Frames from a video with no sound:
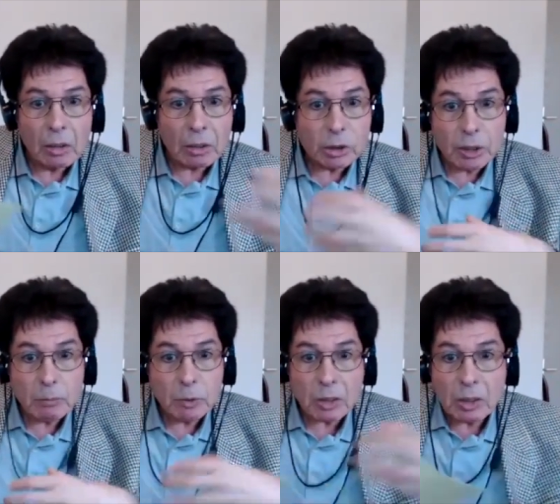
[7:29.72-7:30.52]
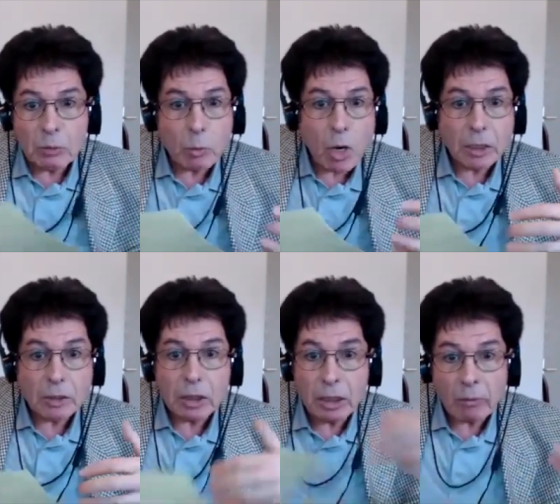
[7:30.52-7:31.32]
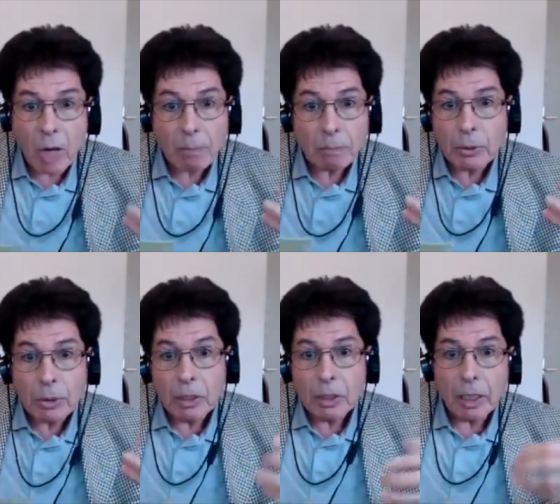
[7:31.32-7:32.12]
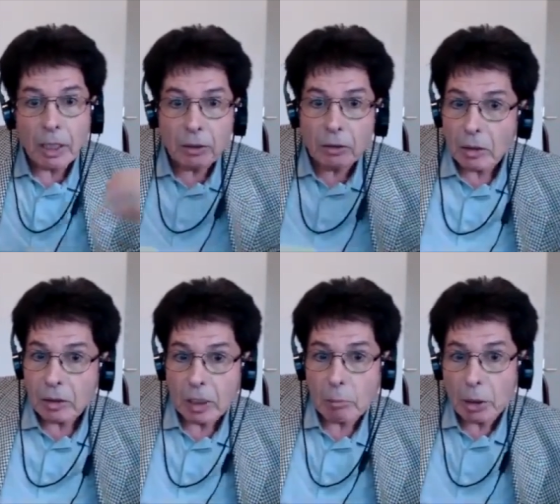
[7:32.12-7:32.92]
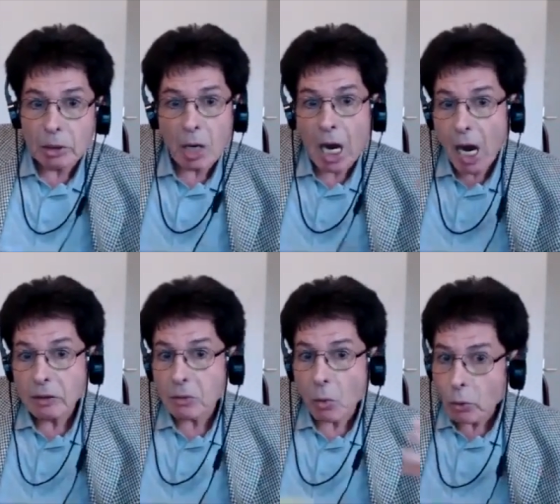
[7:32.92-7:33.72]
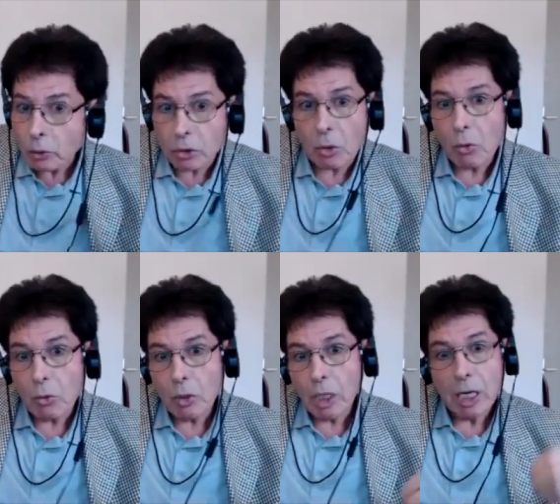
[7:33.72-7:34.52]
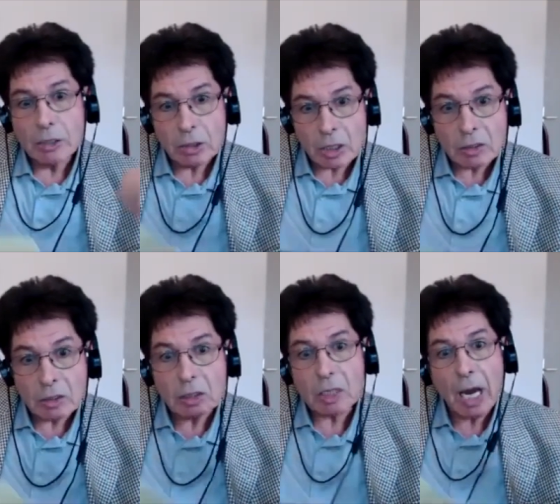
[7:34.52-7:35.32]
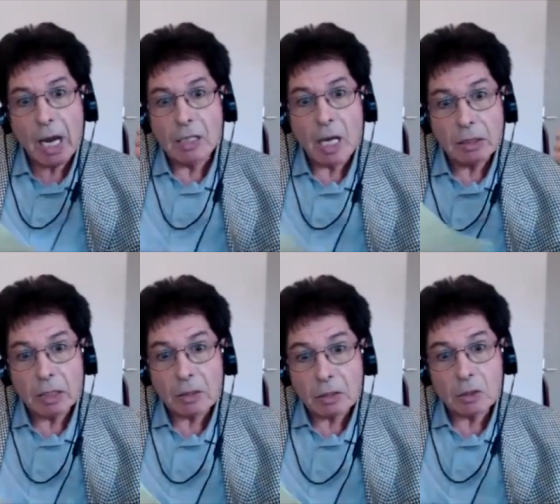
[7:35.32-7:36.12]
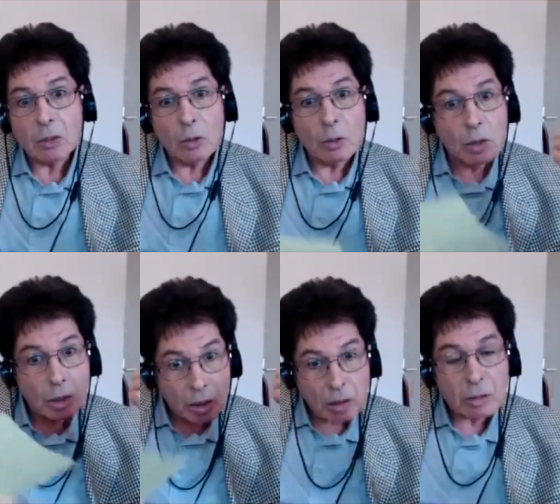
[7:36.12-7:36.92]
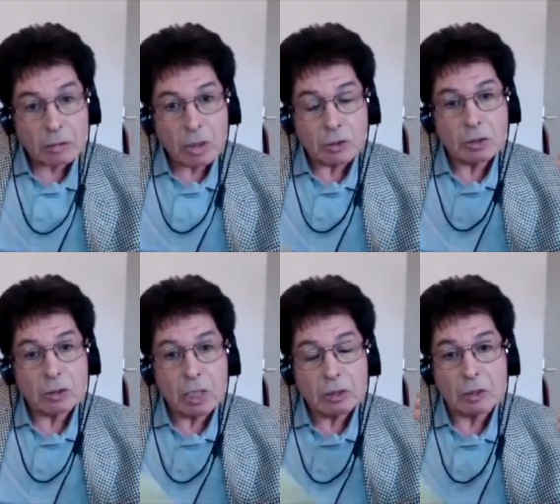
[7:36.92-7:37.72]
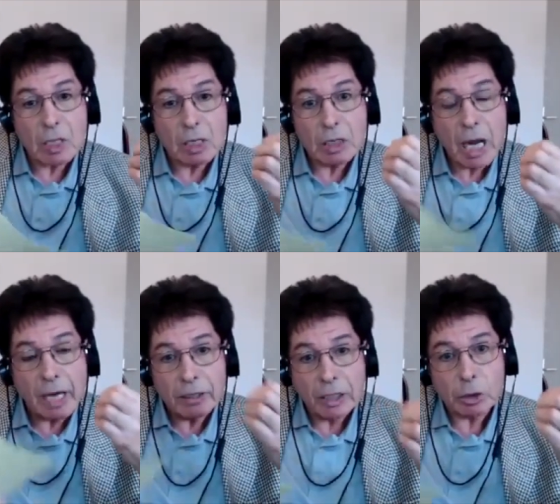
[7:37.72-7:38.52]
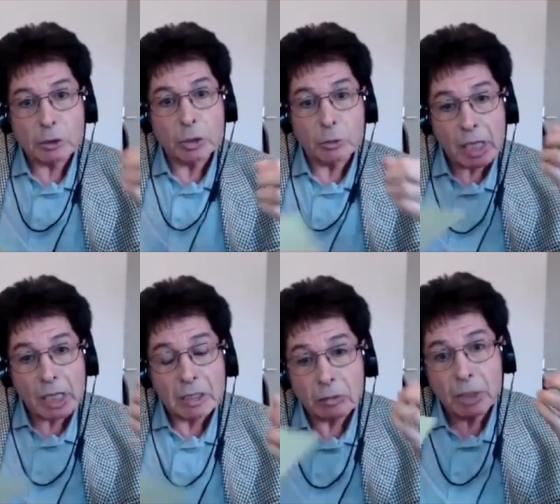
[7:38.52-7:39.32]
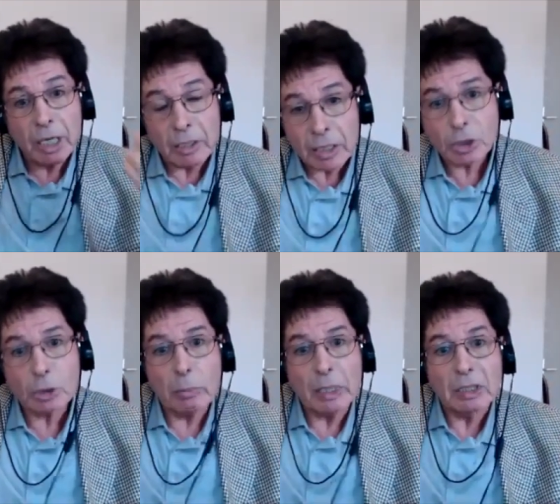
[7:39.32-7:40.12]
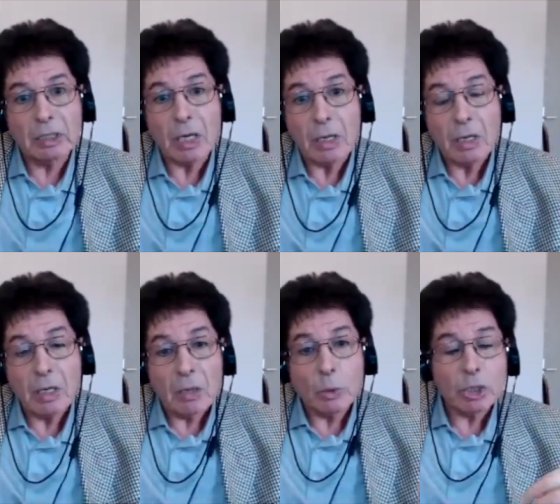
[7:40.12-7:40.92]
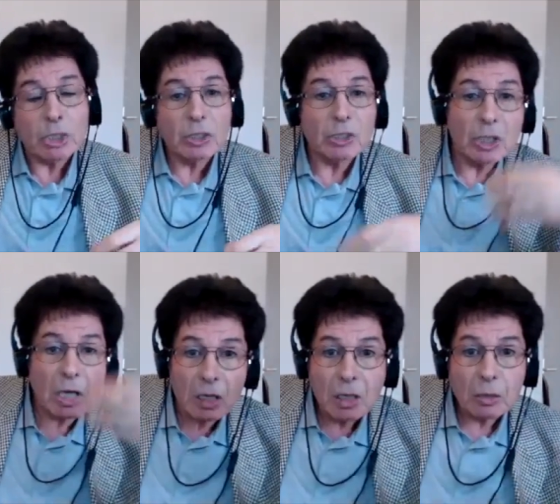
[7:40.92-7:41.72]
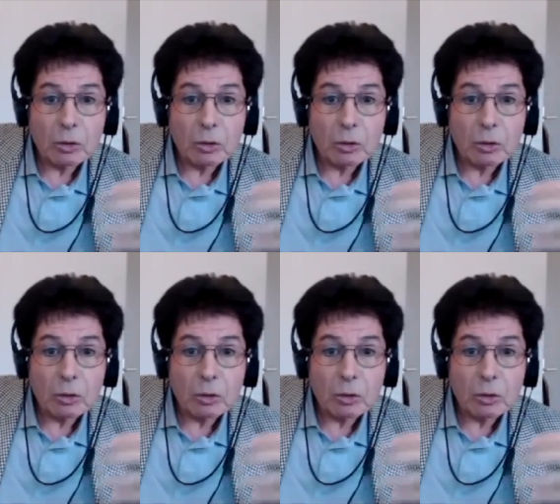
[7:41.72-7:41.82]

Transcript: Regime doesn't want to give up and America has also insisted in this, this, this uh, enriched uranium enrichment, uh, which is uh,